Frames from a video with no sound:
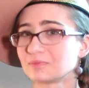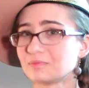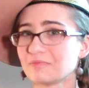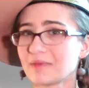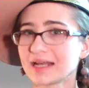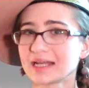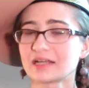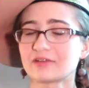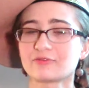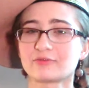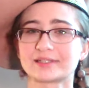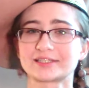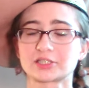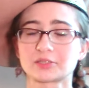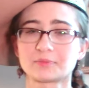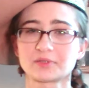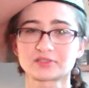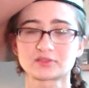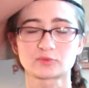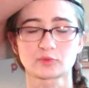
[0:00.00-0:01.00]
many of which
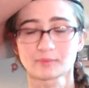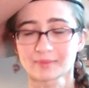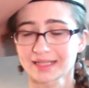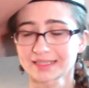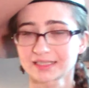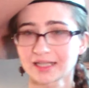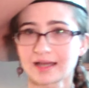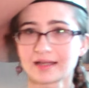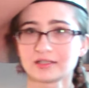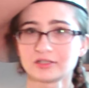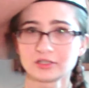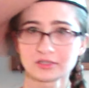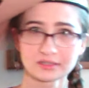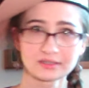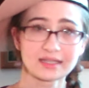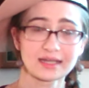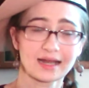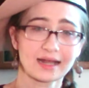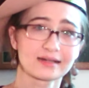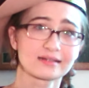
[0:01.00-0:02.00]
are books from my
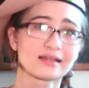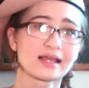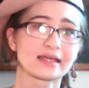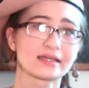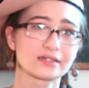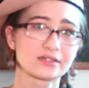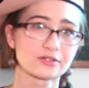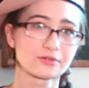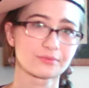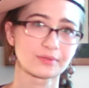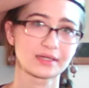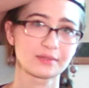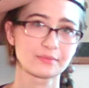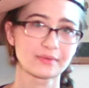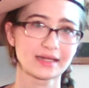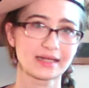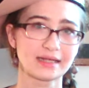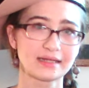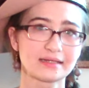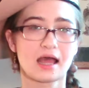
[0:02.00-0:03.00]
childhood that I'd like to
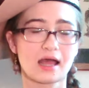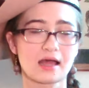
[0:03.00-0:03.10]
reread.